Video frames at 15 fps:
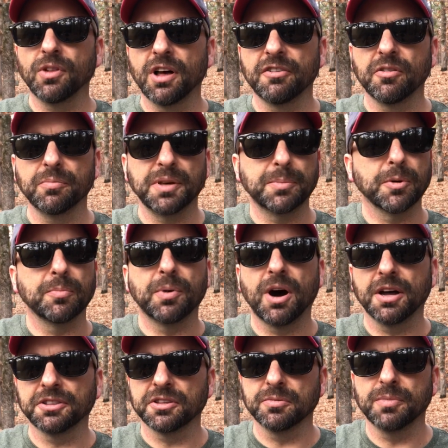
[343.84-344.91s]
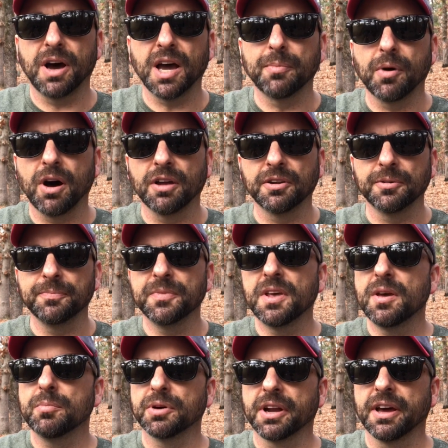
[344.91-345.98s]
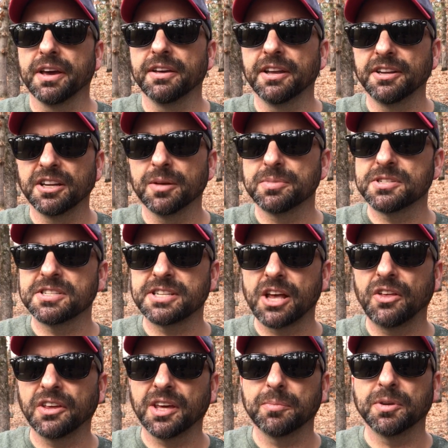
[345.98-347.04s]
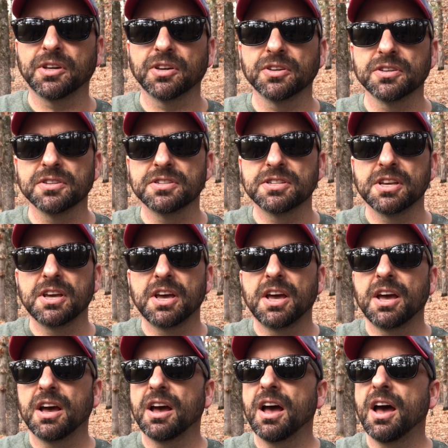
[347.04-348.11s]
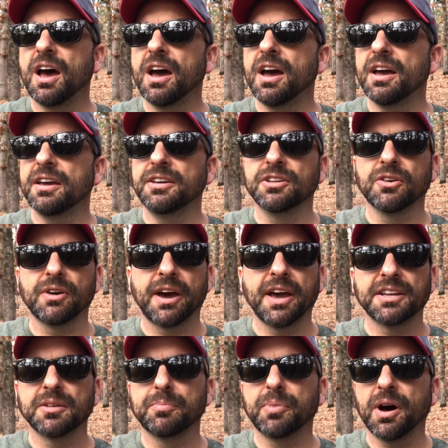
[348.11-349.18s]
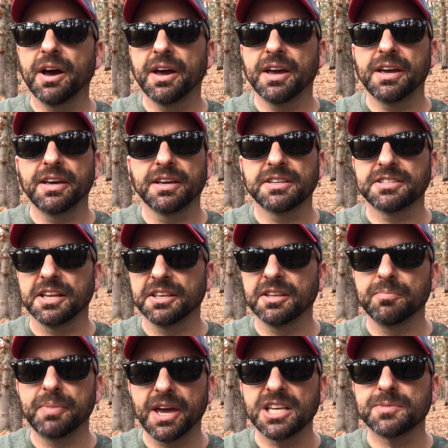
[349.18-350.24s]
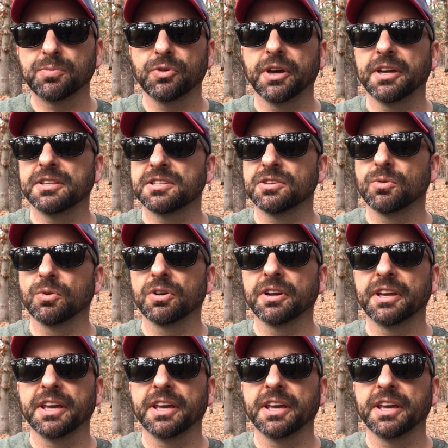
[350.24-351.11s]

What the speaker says: love them. People bought them. I bought it, but I ended up selling it because I had to buy extended base plates in order to